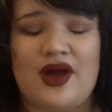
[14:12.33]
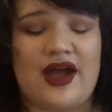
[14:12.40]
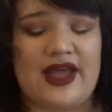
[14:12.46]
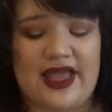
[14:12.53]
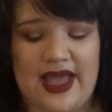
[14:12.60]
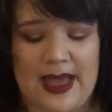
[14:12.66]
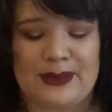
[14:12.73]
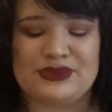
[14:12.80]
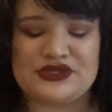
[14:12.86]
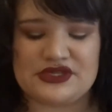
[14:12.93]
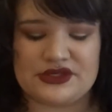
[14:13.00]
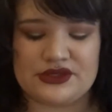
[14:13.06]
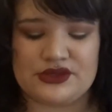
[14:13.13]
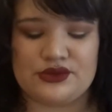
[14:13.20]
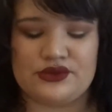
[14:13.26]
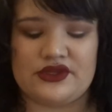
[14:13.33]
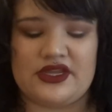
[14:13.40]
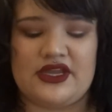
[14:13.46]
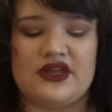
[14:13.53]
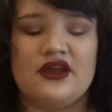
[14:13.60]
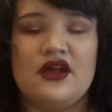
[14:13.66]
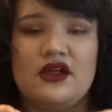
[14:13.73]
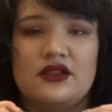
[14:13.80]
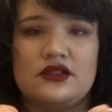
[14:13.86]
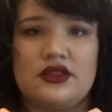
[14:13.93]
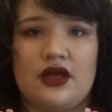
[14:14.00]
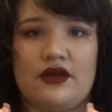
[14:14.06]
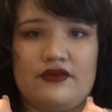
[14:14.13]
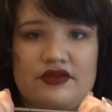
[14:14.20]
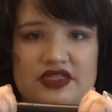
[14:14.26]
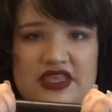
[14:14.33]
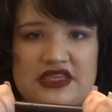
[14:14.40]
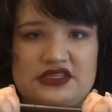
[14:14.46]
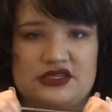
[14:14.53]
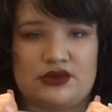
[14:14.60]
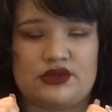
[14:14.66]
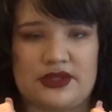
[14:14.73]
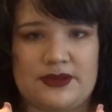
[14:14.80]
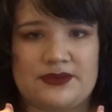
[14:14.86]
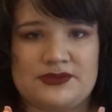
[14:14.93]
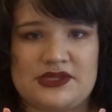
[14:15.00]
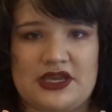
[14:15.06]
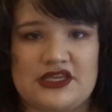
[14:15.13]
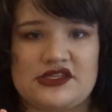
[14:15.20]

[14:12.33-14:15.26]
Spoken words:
I absolutely love these liquid lipsticks.